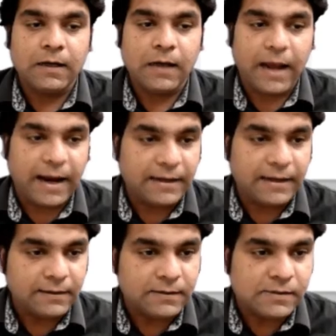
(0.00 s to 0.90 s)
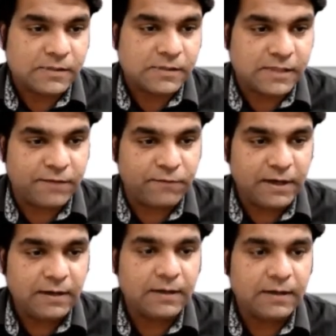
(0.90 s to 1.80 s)
and sleeve
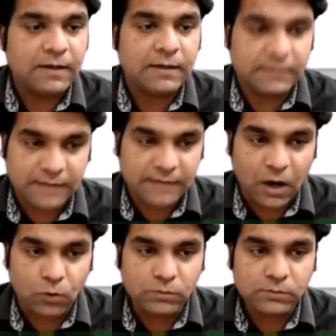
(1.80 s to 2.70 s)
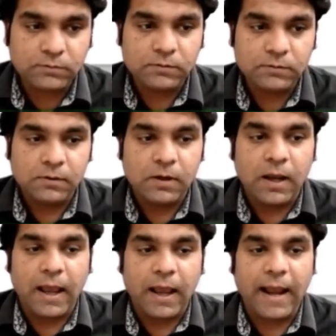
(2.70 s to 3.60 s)
will down,
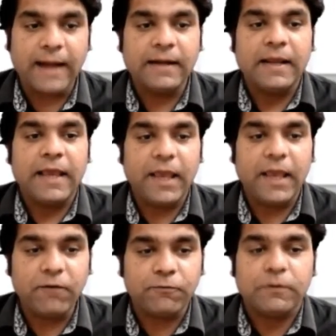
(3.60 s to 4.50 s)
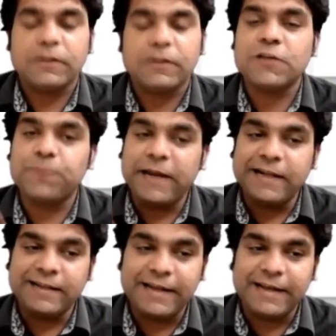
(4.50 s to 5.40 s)
and if the speed
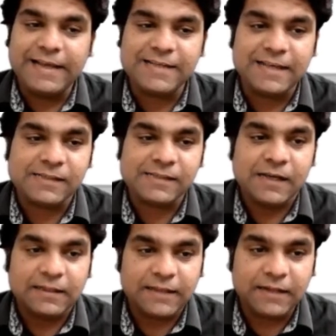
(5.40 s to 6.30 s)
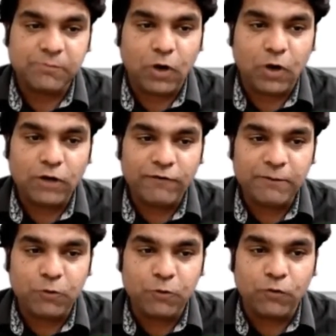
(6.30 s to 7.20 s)
increases, then ball will
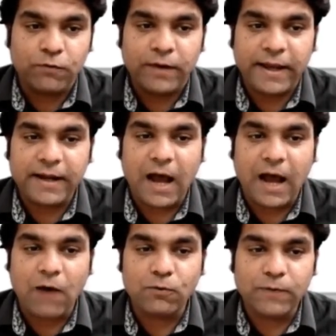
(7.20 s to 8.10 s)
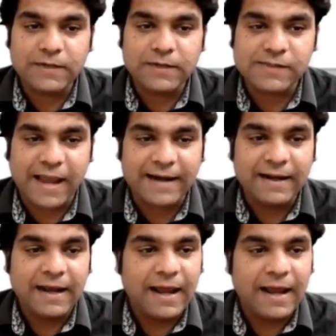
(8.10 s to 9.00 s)
move in outward side
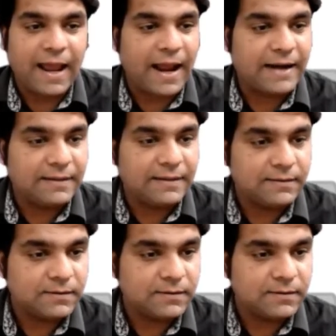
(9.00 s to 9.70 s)
and